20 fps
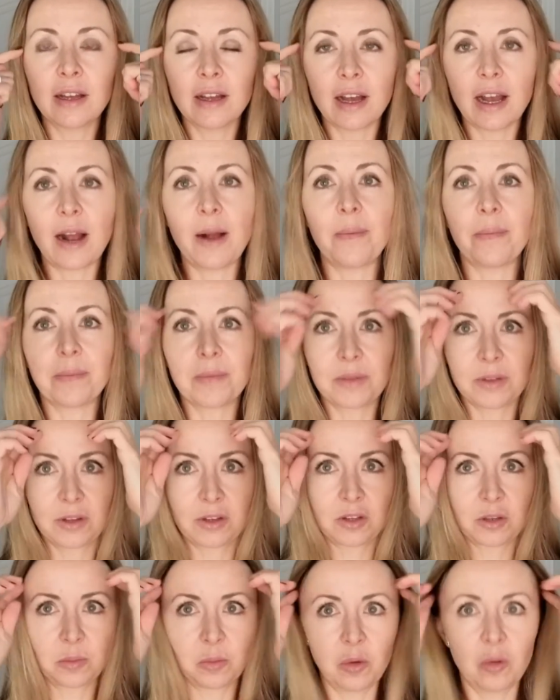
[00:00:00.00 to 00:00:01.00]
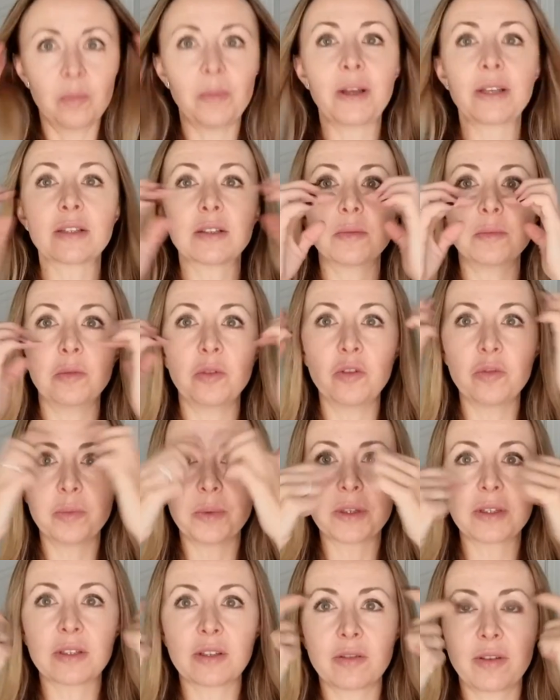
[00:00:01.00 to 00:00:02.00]
the small muscle
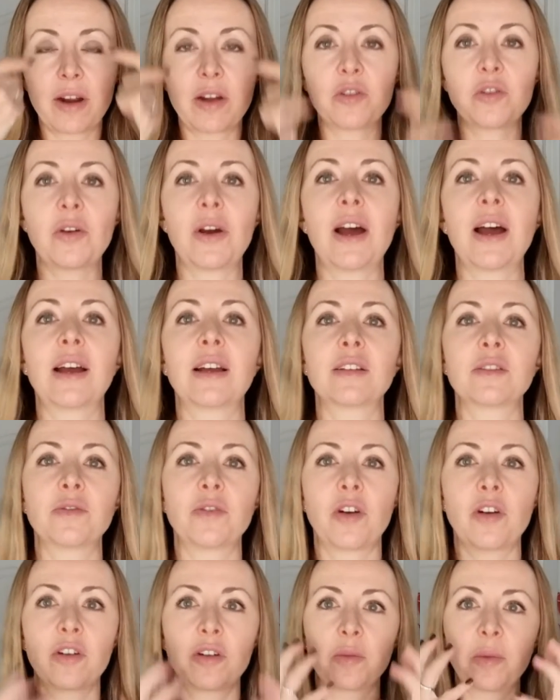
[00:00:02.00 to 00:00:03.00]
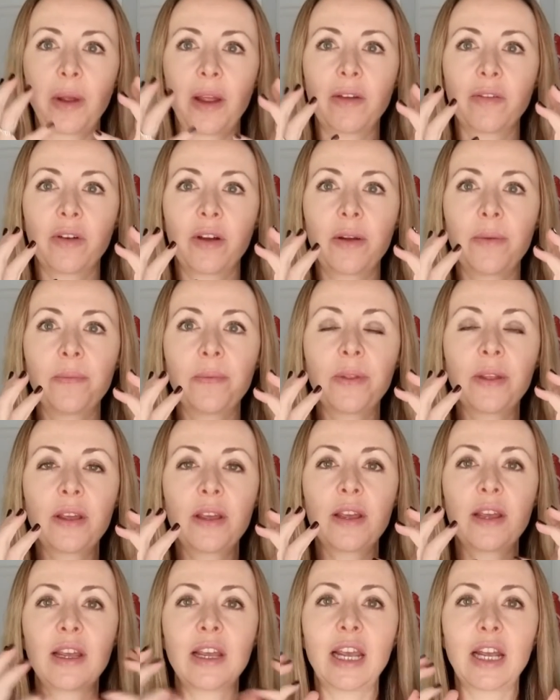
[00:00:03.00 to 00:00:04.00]
movements around your eyes, forehead, wherever.
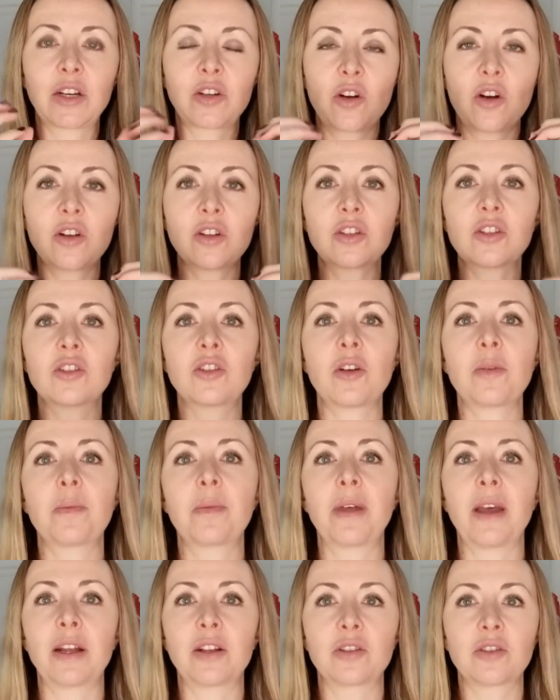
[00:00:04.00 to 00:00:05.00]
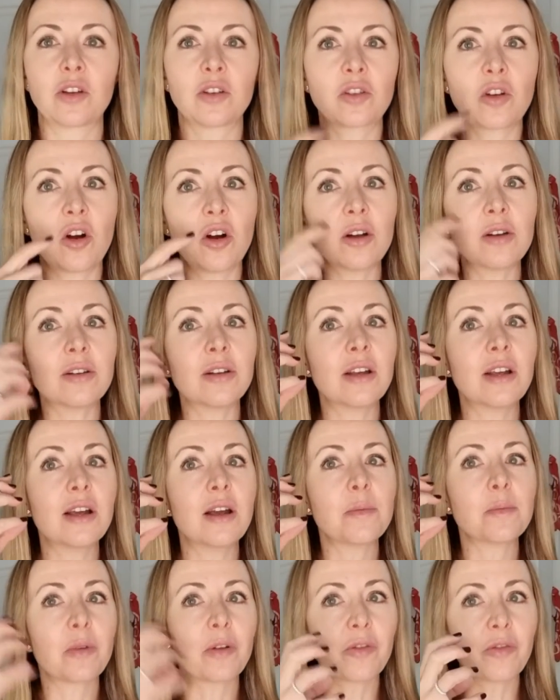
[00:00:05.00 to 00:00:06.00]
It can't stop that. So it can't
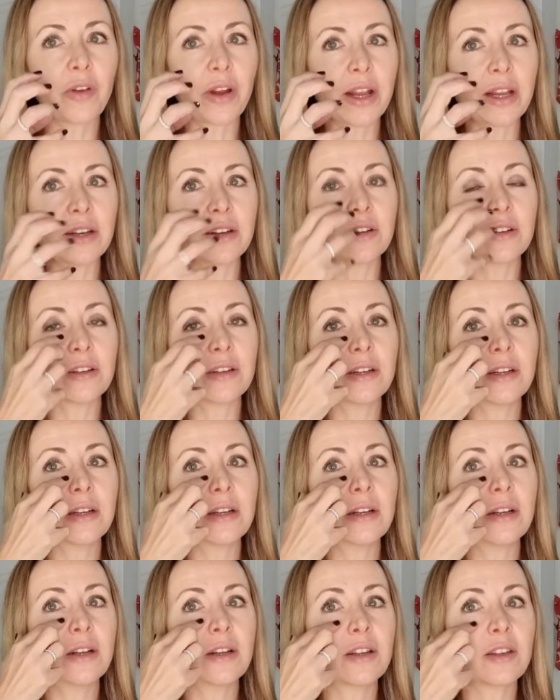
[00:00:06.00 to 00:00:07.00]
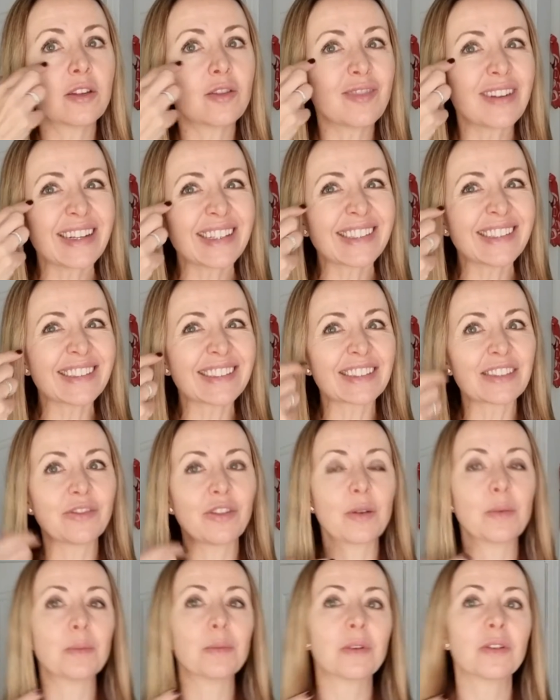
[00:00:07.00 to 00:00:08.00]
prevent the wrinkles
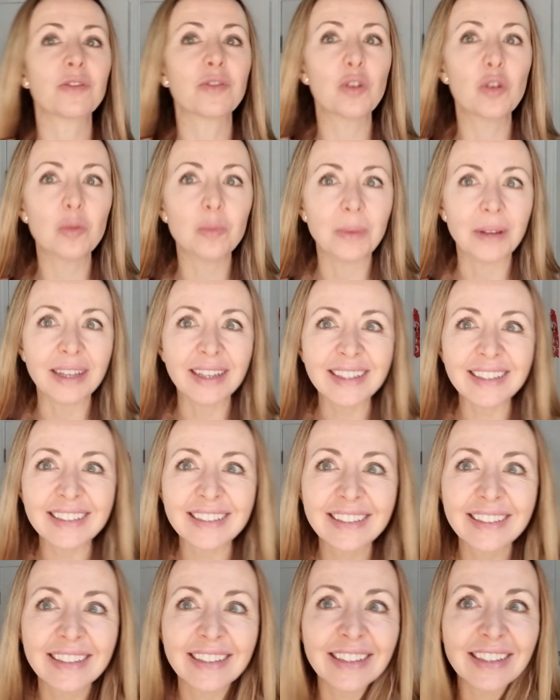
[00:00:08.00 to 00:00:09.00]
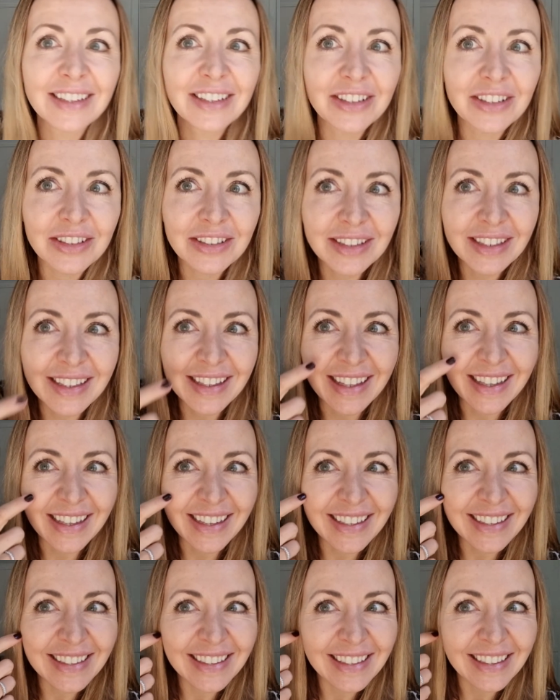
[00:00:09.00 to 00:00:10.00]
from forming. You see
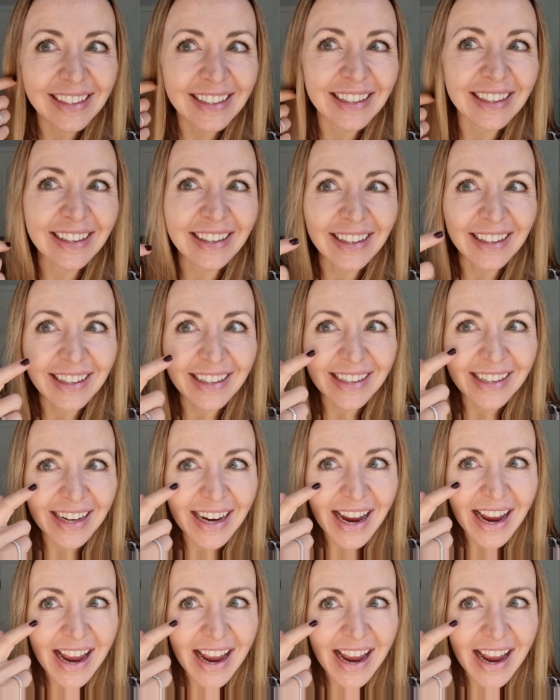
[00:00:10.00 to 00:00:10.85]
there, okay?